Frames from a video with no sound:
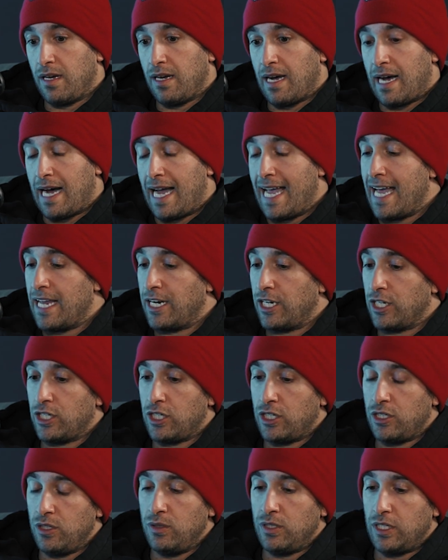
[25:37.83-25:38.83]
I had a
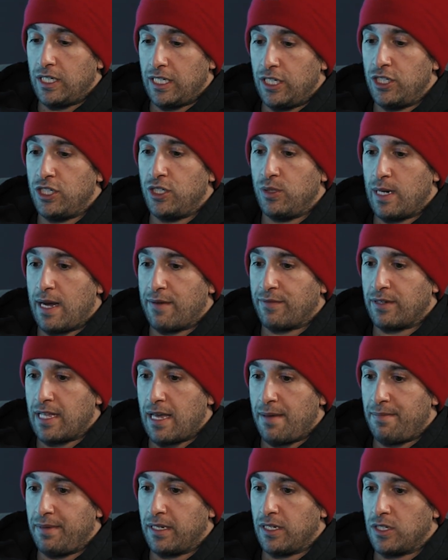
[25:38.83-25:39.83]
huge issue after
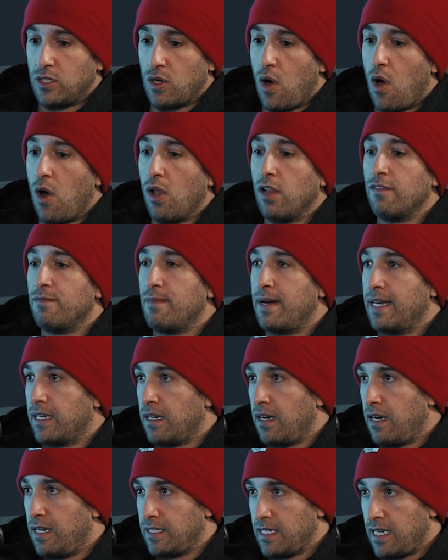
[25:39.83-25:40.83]
that because all of my
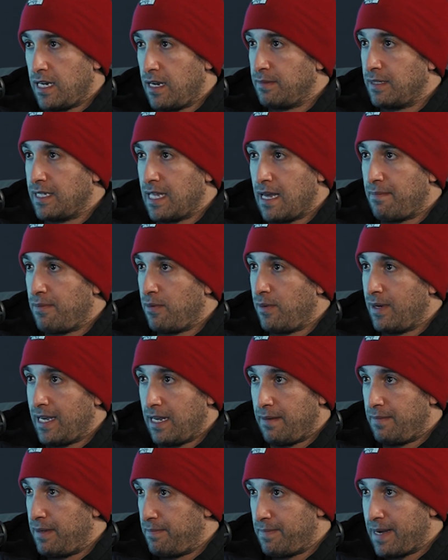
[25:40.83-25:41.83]
content up to that point
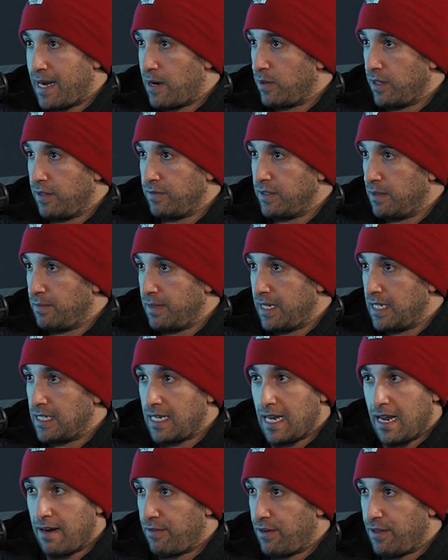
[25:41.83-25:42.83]
had been powerlifting based,
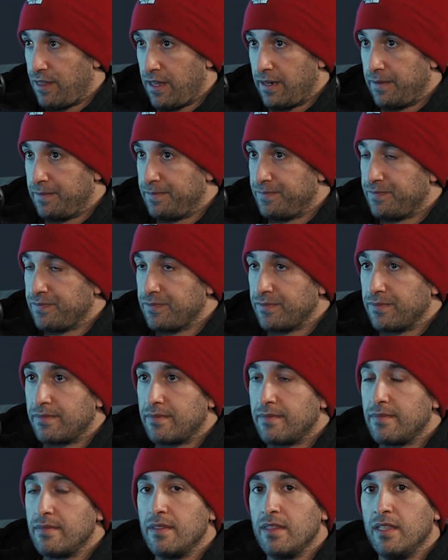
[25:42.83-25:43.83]
everything.
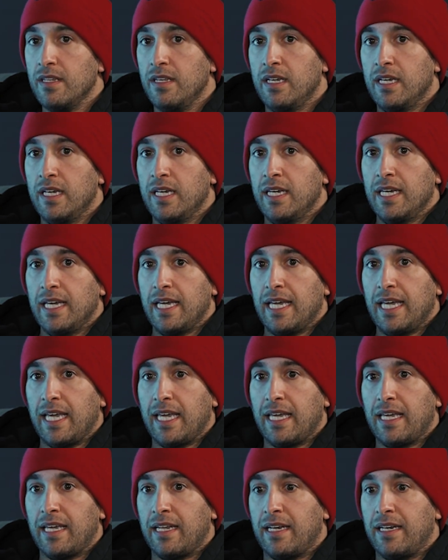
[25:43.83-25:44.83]

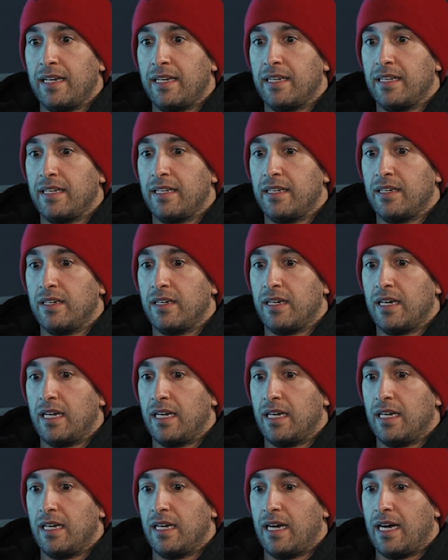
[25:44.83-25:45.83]
And
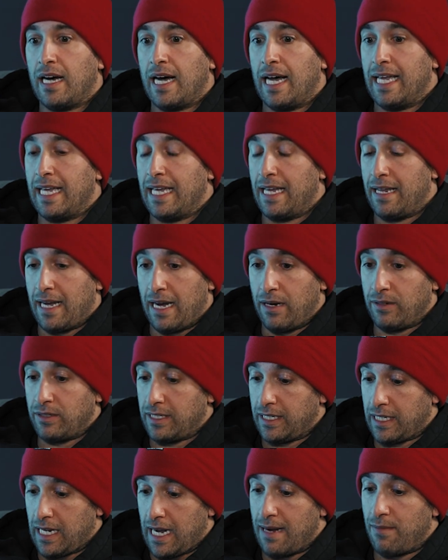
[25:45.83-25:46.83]
I was
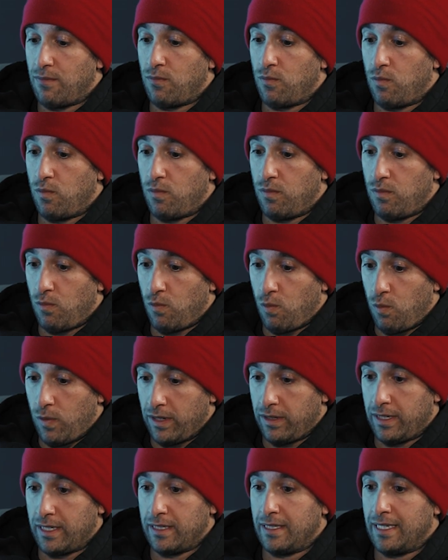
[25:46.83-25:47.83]
like, I'm
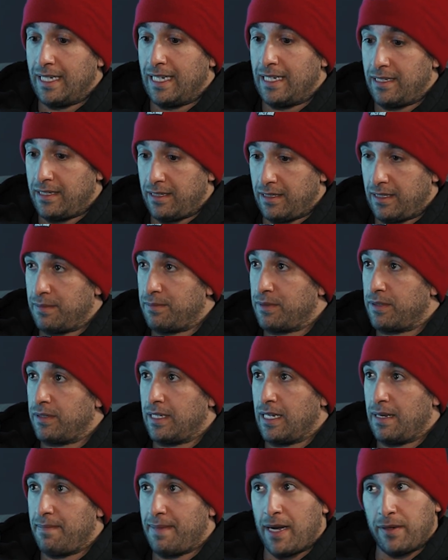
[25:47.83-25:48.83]
willingly and
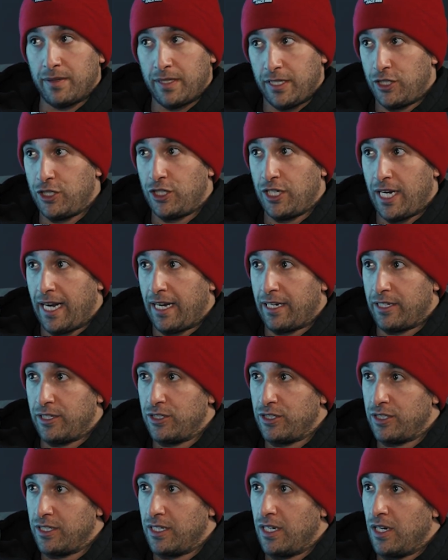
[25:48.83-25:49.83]
deliberately about to
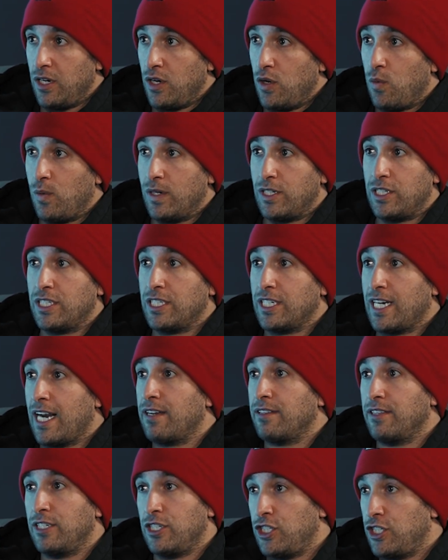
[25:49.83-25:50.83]
change, which
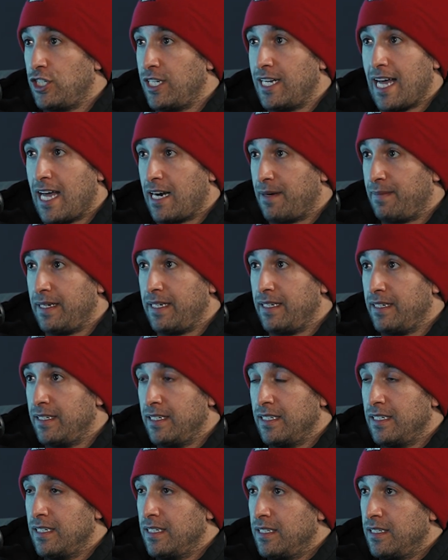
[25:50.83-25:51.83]
scared the shit out of me.
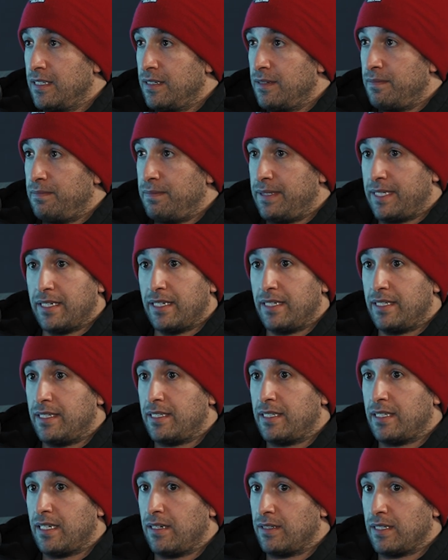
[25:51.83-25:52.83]
Yeah.
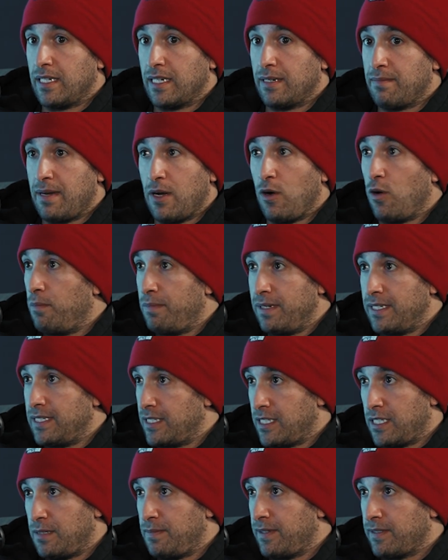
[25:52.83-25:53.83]
Because I was like, my whole
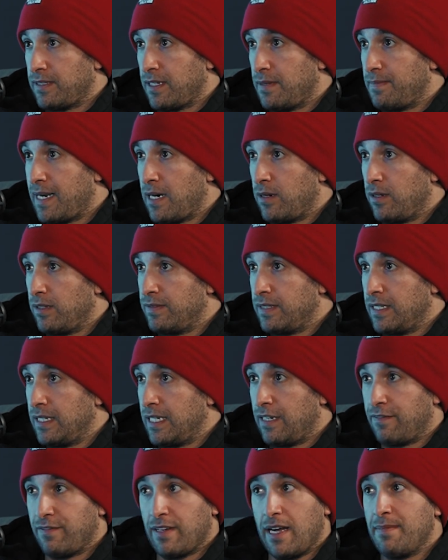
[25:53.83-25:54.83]
business is built on powerlifting.
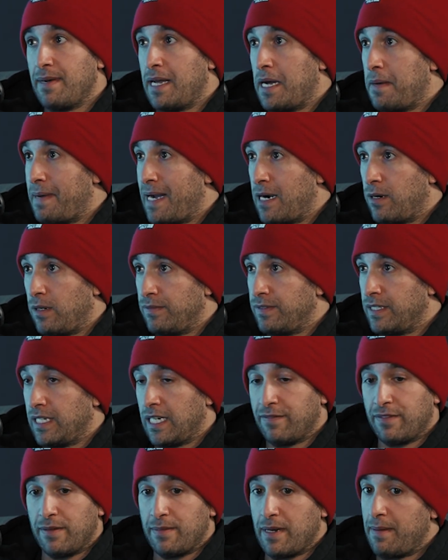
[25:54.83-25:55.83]
And if I'm not powerlifting,
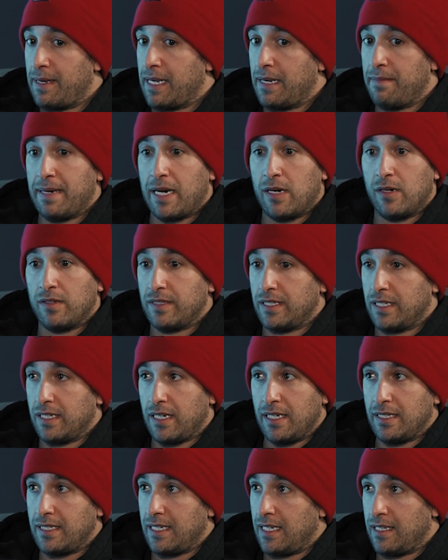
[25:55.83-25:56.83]
if I'm not making powerlifting
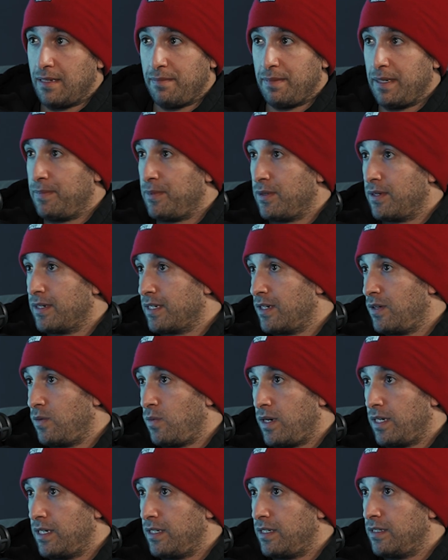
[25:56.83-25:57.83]
content, then people aren't going to
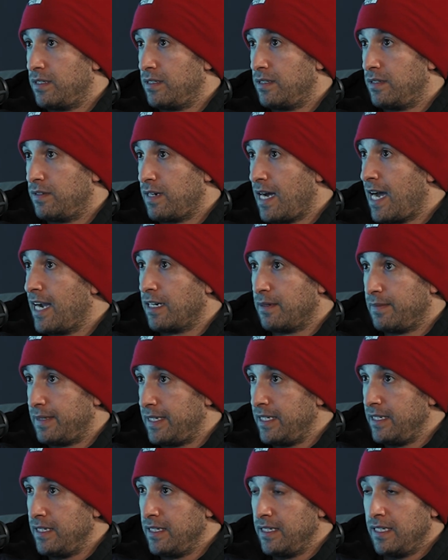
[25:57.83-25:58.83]
want to hire
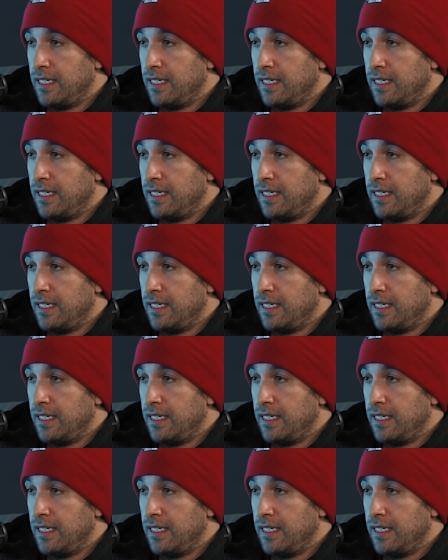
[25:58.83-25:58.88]
me.